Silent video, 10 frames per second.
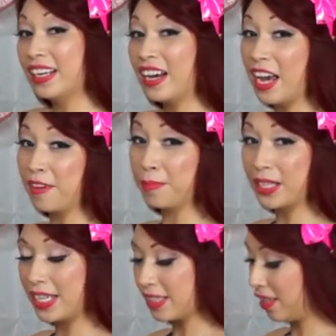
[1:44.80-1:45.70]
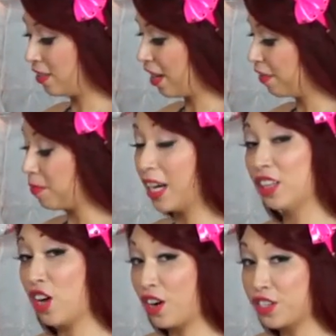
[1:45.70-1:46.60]
I placed a lot of
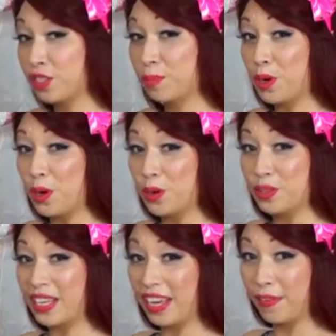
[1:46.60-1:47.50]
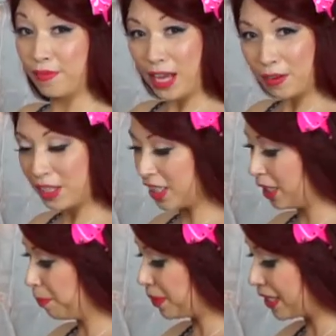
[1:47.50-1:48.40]
my larger bows and flower
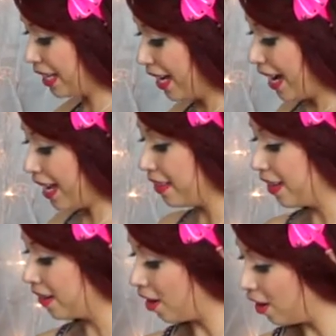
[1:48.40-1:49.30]
clips. And then